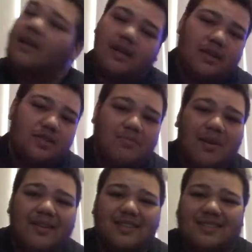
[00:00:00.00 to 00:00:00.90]
I should
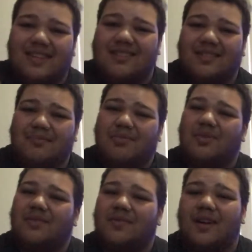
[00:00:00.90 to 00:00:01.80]
probably just get to the
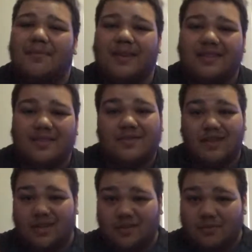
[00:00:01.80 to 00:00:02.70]
point of why I'm making this
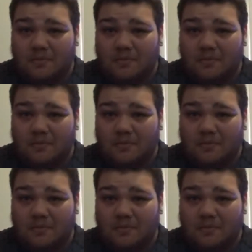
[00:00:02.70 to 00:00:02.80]
video.